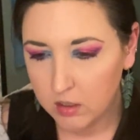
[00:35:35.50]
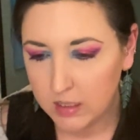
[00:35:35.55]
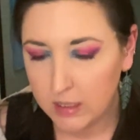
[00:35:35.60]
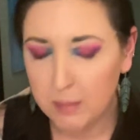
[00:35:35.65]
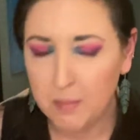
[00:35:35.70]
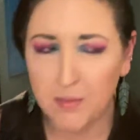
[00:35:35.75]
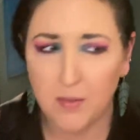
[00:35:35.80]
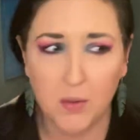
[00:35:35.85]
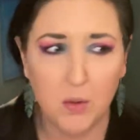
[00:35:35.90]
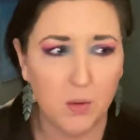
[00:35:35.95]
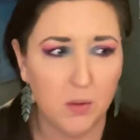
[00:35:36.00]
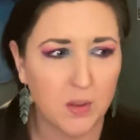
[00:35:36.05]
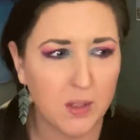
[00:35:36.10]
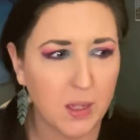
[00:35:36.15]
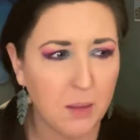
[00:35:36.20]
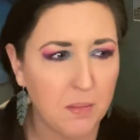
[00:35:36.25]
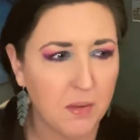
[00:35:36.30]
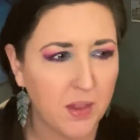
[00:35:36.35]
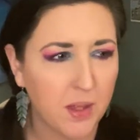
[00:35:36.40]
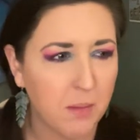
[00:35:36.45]
some of you,
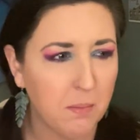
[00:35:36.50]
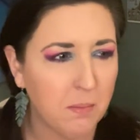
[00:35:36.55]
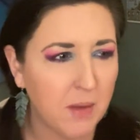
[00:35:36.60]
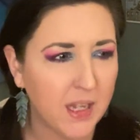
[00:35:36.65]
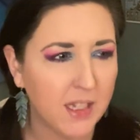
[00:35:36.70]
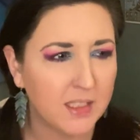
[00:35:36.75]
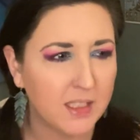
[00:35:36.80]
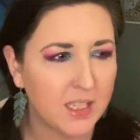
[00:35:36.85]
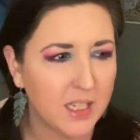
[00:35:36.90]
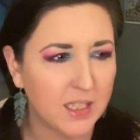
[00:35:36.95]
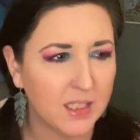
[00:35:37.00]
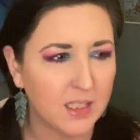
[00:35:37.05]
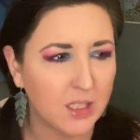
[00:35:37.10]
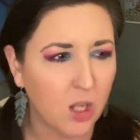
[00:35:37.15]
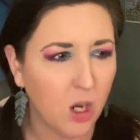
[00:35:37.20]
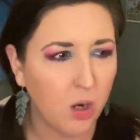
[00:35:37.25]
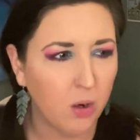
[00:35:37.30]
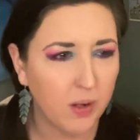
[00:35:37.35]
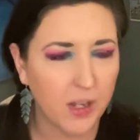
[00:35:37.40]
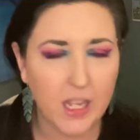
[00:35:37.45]
some of them might say
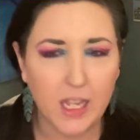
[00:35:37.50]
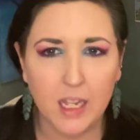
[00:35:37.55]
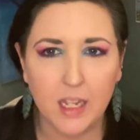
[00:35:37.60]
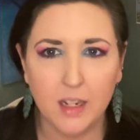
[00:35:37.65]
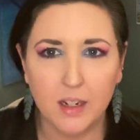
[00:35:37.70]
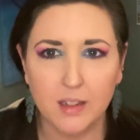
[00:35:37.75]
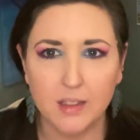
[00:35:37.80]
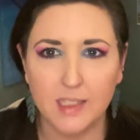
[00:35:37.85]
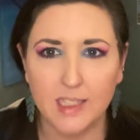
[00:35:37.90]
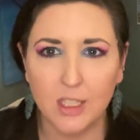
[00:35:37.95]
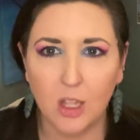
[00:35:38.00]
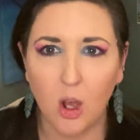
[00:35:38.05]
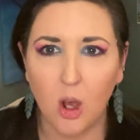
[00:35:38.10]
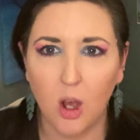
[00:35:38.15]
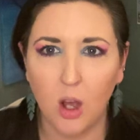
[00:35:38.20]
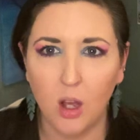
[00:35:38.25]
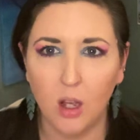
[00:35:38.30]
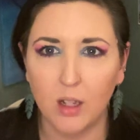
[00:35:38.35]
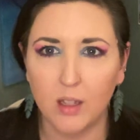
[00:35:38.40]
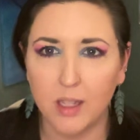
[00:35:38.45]
sorry in a
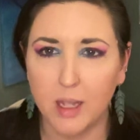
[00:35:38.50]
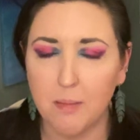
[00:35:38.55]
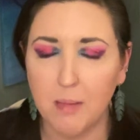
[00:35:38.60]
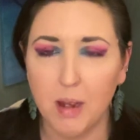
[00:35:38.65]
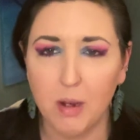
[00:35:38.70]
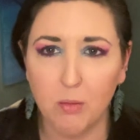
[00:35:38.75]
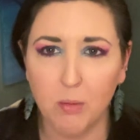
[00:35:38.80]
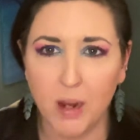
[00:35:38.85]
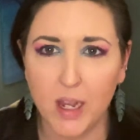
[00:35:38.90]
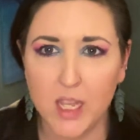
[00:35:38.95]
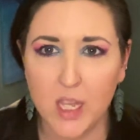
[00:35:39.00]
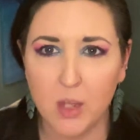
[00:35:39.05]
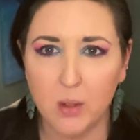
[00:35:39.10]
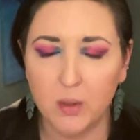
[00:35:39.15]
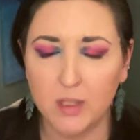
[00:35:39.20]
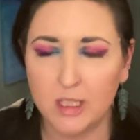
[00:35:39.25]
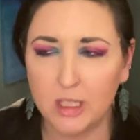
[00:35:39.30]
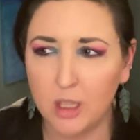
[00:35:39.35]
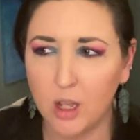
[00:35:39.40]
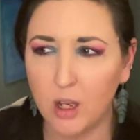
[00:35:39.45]
song. They might write you
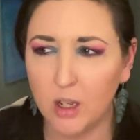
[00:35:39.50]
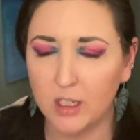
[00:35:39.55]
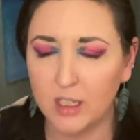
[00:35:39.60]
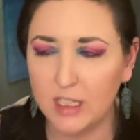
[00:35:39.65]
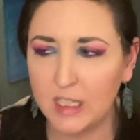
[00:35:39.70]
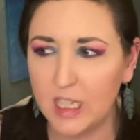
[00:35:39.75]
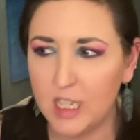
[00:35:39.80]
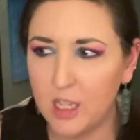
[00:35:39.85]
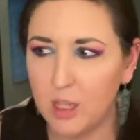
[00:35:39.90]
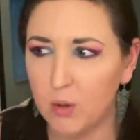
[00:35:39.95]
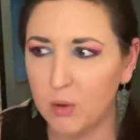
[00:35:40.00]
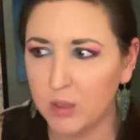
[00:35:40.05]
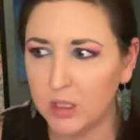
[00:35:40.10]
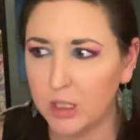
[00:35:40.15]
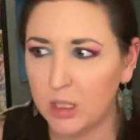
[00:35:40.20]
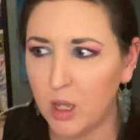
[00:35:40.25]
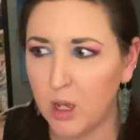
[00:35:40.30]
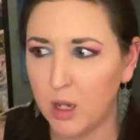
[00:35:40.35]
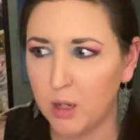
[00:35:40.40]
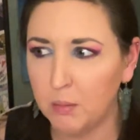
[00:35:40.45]
a song, sing you a
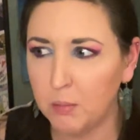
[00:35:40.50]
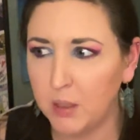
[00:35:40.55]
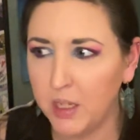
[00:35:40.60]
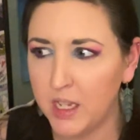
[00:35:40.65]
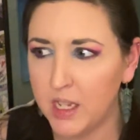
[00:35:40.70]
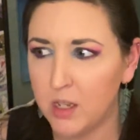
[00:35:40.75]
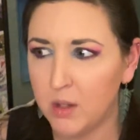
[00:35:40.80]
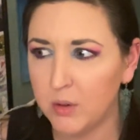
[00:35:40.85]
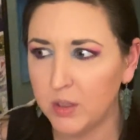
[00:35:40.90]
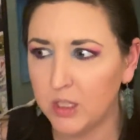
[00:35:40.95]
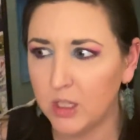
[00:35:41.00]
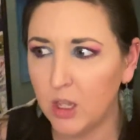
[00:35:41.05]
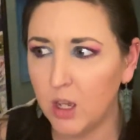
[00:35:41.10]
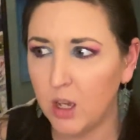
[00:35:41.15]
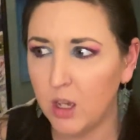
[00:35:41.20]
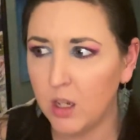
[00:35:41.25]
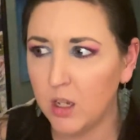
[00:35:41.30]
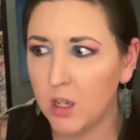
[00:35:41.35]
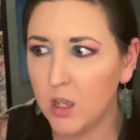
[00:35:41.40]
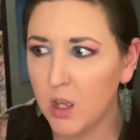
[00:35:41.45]
song, play you a
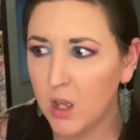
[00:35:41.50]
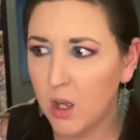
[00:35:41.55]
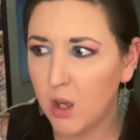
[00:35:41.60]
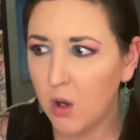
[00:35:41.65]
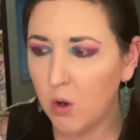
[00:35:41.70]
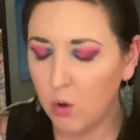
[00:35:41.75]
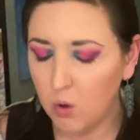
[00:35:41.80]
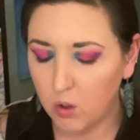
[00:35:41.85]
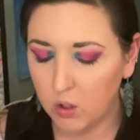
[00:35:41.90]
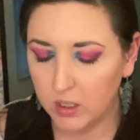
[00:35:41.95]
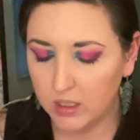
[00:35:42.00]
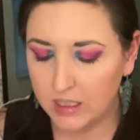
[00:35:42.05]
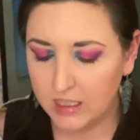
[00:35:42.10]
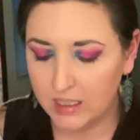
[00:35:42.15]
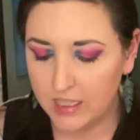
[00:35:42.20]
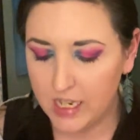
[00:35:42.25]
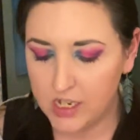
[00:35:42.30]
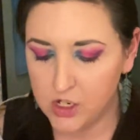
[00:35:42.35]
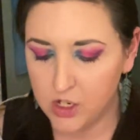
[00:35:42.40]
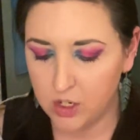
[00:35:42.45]
song, or
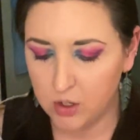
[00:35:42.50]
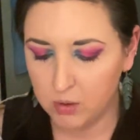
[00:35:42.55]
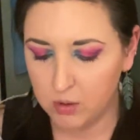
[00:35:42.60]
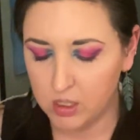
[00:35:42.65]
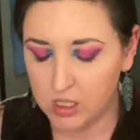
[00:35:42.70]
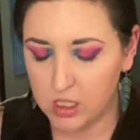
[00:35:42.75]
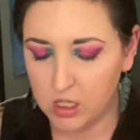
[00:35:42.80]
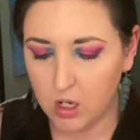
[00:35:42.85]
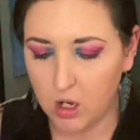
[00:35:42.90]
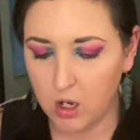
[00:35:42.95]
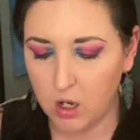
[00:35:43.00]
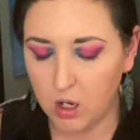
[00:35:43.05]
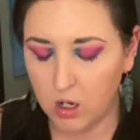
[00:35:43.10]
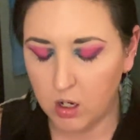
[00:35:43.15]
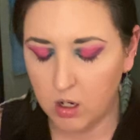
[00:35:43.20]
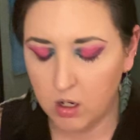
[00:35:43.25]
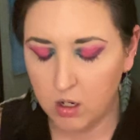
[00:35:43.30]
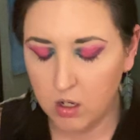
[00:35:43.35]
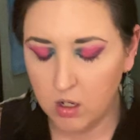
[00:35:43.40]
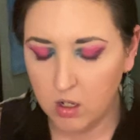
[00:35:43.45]
send you a song.